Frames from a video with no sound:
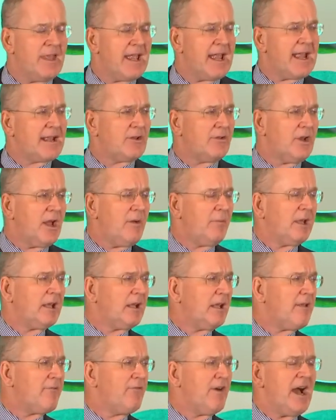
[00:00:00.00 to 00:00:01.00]

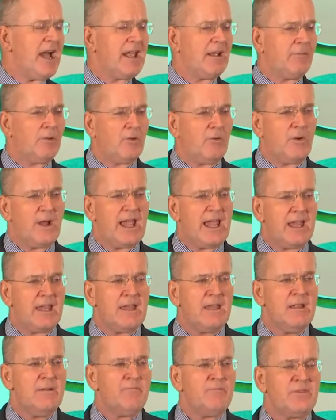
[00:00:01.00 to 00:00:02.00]
economically viable way
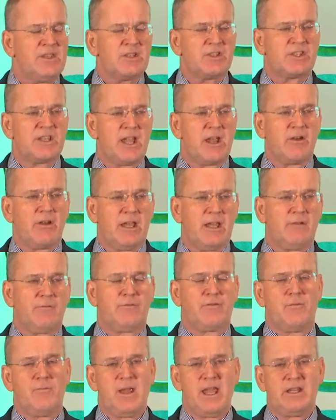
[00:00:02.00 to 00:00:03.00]
to share
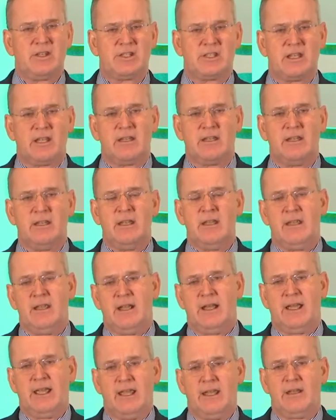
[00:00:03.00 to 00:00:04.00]
information
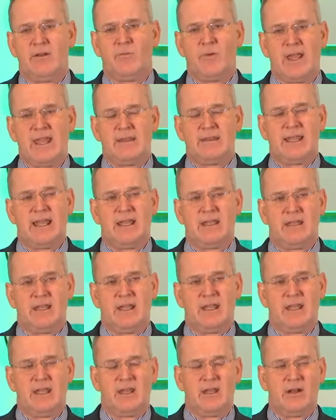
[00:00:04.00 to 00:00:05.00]
in a way that,
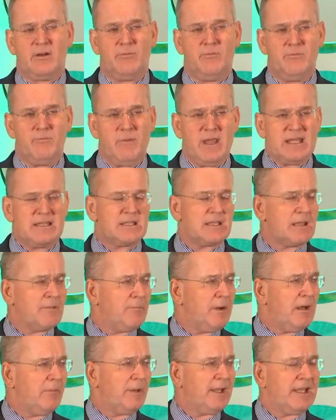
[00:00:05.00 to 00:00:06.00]
meets the
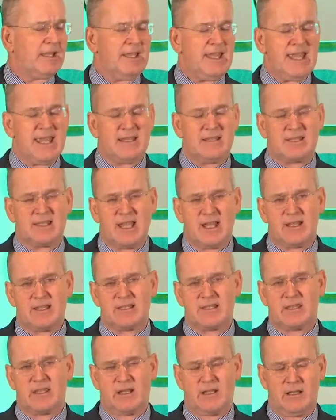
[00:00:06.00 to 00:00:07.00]
public needs. That
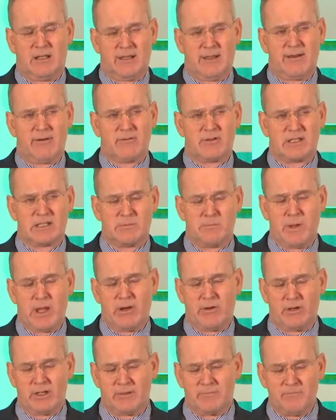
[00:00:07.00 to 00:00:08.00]
is the clear
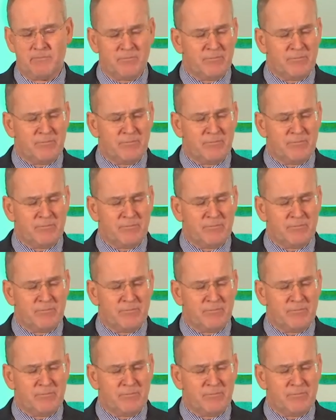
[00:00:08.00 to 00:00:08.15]
spirit